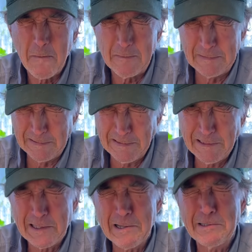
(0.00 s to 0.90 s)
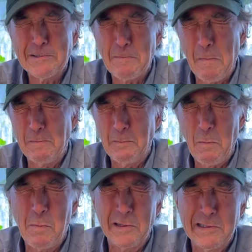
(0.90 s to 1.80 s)
In this case,
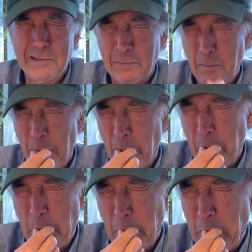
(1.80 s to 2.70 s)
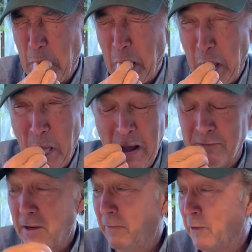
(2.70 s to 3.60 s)
because
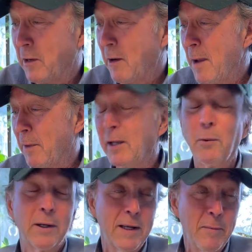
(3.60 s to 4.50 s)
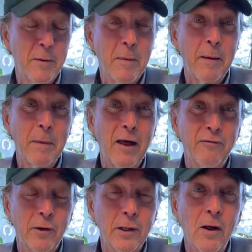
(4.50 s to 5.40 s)
it's not very ripe, I don't want to keep it in my mouth
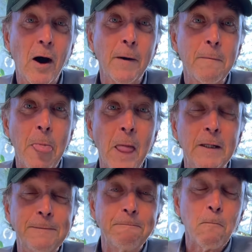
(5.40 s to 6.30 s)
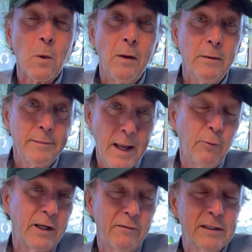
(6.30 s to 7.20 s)
very long. That
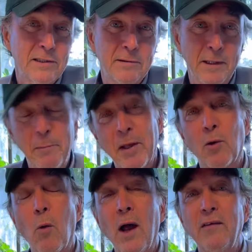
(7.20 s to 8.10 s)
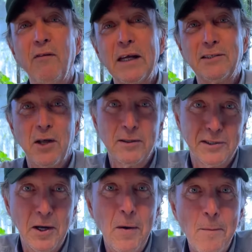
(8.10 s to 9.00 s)
would give us the bitter wine face also,